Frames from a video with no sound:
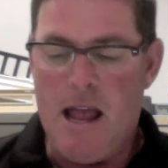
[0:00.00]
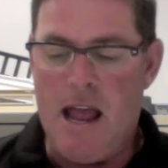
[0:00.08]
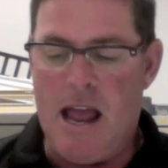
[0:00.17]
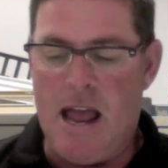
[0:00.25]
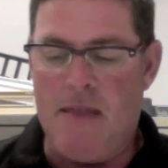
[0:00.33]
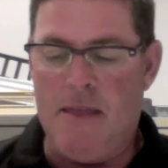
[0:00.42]

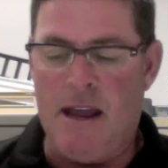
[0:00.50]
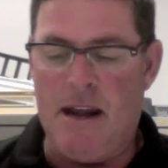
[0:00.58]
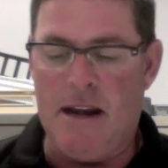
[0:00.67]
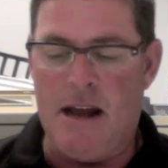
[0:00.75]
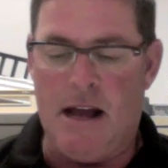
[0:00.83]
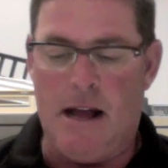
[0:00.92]
And
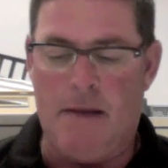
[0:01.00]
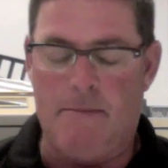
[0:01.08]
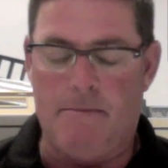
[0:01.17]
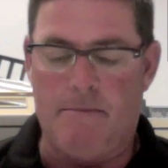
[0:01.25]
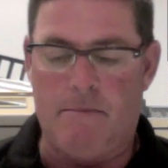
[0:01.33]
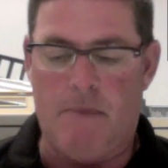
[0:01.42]
then,
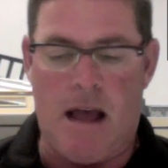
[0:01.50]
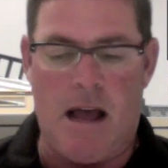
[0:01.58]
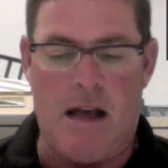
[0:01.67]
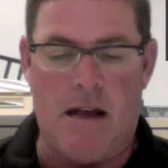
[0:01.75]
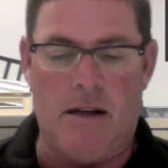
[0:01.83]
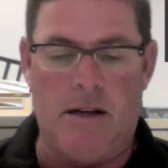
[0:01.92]

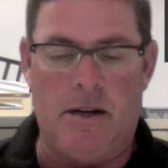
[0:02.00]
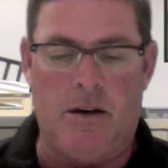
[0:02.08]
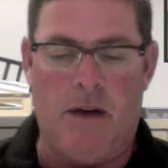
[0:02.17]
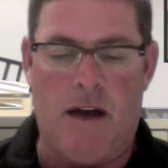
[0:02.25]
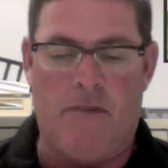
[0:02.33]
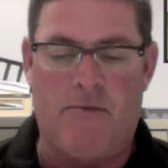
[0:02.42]

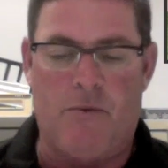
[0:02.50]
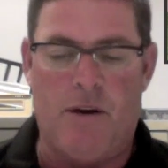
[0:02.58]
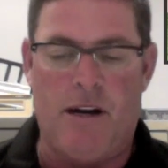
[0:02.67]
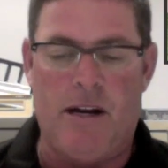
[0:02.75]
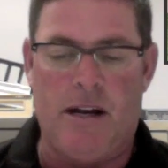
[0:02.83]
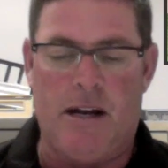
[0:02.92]
after
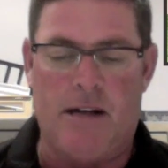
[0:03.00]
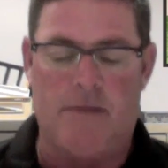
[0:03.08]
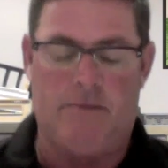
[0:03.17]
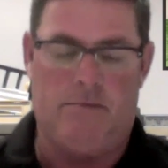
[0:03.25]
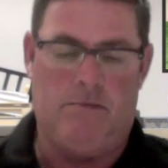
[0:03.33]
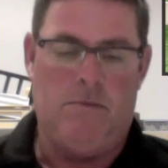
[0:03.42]
we
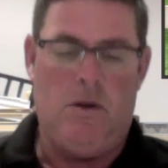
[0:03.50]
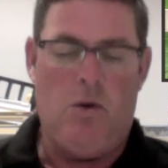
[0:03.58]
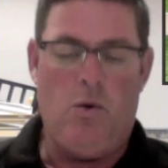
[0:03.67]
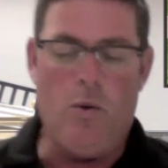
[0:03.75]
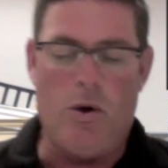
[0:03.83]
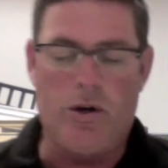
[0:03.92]

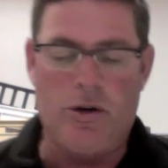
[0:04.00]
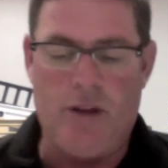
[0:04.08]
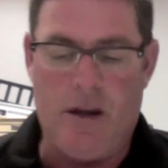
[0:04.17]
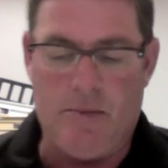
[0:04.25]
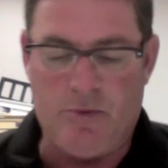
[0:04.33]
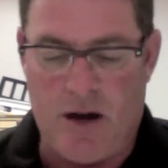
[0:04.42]
worked on
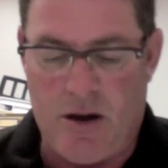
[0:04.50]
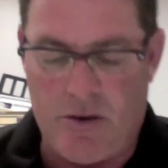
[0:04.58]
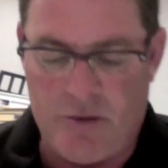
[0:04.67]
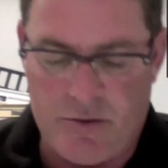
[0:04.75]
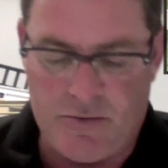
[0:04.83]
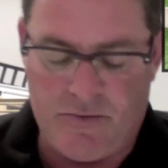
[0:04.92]
the hip
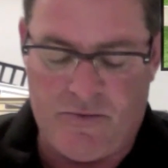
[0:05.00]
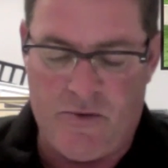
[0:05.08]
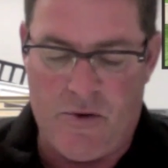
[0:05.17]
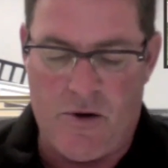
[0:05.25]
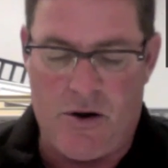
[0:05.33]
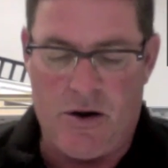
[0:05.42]
trainers
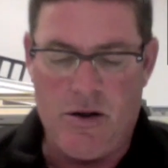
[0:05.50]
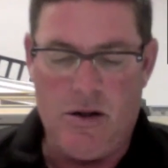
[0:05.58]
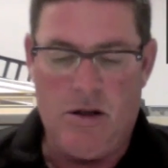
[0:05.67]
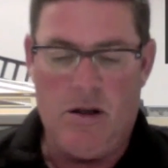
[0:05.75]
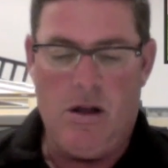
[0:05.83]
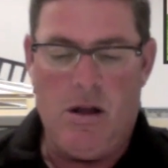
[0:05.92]
for,
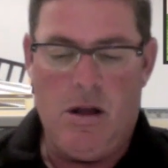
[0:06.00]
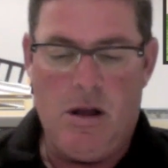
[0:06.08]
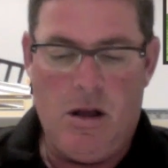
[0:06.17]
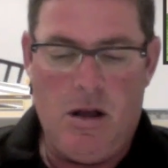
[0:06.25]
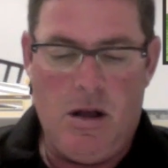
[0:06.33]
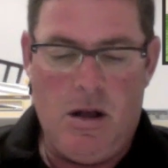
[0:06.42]

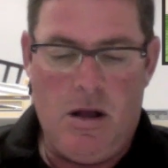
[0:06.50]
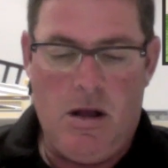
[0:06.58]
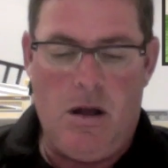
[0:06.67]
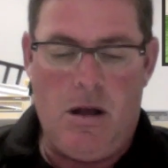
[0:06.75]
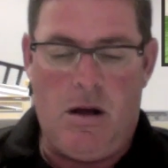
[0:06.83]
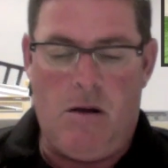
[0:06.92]

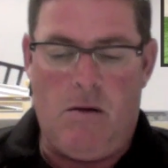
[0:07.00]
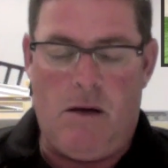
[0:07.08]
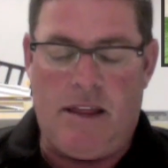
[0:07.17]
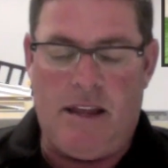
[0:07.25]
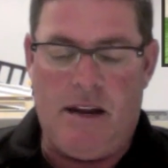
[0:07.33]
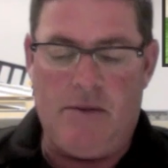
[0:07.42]

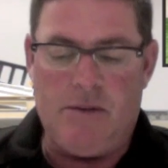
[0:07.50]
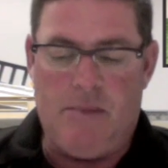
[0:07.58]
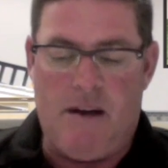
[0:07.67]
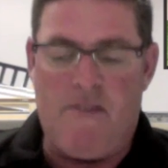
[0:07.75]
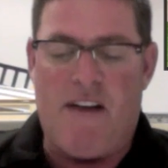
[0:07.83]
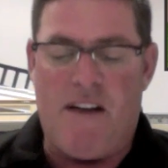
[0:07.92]
I think it was
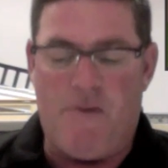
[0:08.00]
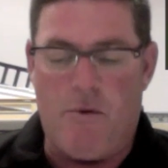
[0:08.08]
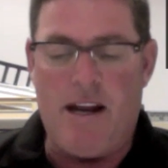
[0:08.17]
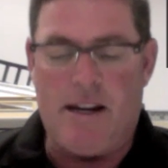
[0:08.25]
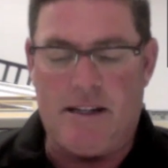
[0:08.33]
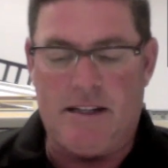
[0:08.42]
about 5
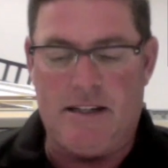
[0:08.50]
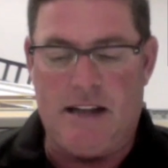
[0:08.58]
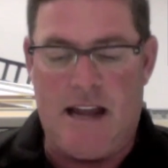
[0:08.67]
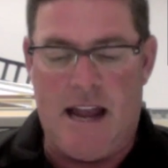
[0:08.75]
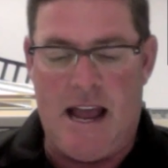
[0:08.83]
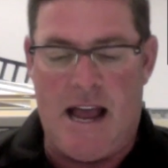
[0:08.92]
weeks.
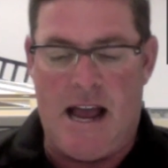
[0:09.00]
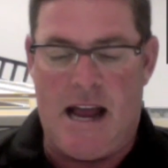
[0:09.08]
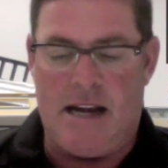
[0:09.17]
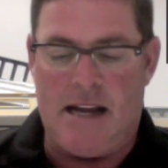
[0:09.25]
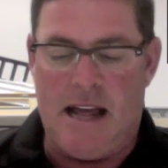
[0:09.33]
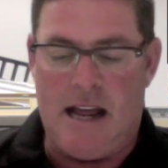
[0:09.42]

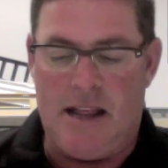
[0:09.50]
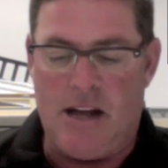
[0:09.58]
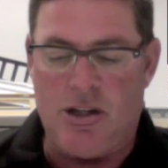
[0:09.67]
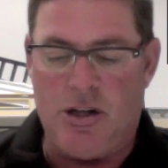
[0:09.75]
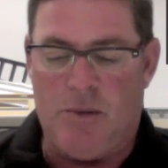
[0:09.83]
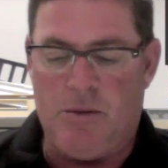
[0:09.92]
And
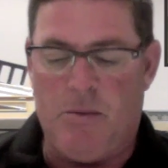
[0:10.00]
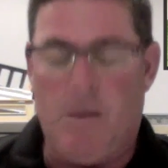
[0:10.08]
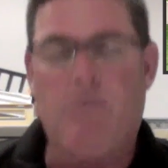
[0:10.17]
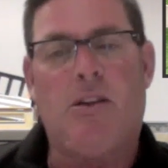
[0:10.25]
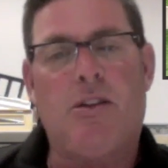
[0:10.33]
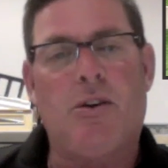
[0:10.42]
that jumped them
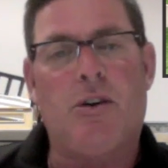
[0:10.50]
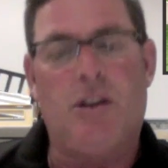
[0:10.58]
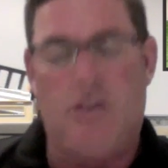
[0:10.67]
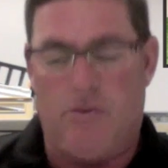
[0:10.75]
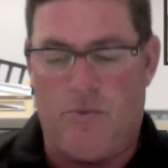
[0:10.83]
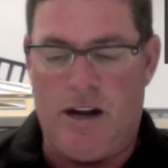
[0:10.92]
up to
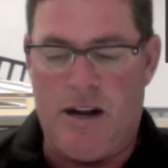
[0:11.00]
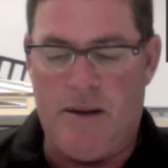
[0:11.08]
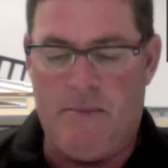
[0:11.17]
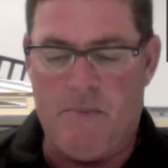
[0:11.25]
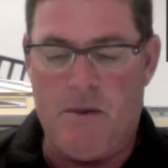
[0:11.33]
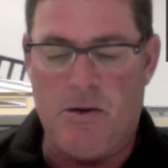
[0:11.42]
33,
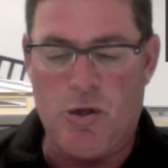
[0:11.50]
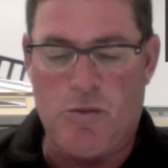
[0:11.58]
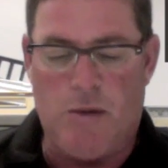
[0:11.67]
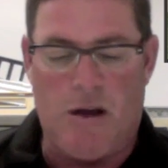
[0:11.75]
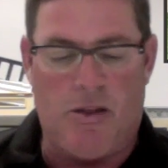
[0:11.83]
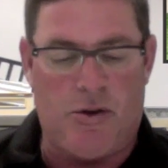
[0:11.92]

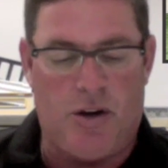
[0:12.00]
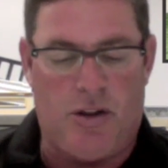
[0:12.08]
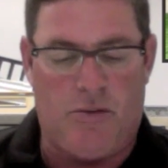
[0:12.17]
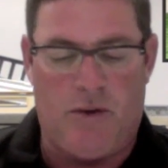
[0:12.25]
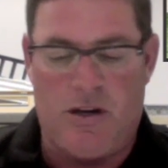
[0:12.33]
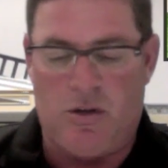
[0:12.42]
just about
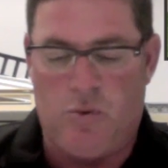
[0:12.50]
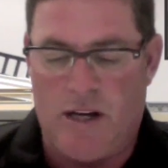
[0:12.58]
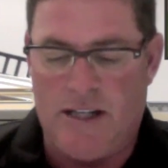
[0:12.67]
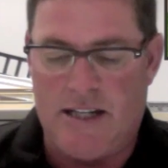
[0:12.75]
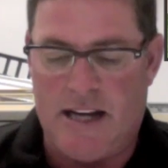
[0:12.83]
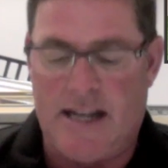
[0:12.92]
33 in
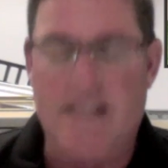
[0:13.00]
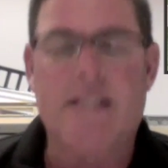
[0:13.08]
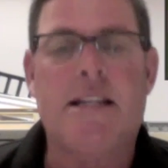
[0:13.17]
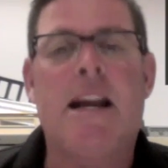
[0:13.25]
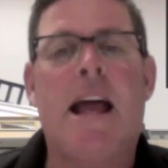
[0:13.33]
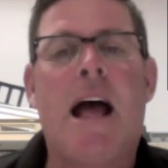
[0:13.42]
20
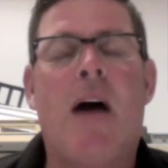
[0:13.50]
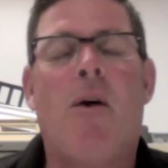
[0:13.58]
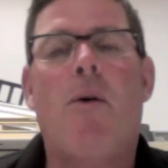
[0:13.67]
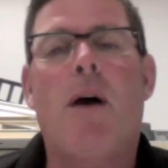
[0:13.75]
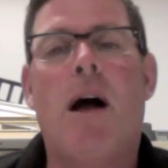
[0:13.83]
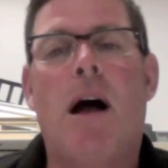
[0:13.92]
seconds. And
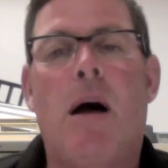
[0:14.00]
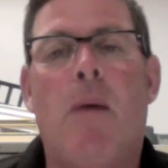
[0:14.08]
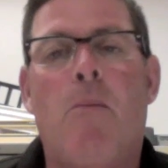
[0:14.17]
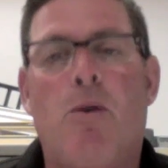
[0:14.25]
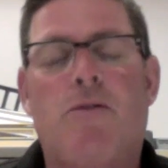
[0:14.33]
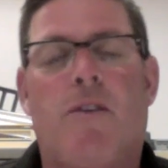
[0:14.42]
now
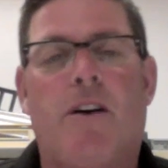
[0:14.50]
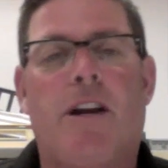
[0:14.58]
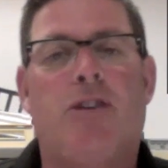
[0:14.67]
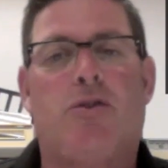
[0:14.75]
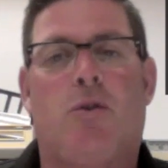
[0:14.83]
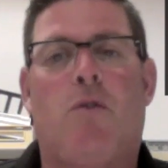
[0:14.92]
most of our
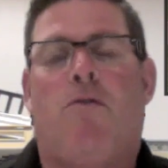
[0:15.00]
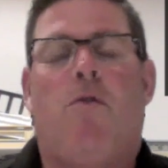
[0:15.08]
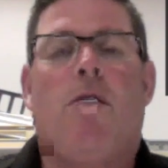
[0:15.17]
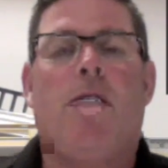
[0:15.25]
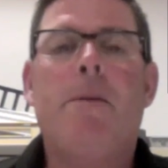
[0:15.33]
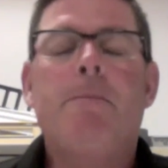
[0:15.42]
kids are over
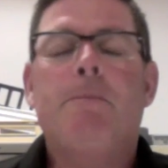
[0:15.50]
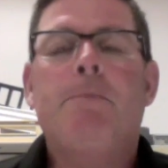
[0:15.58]
40.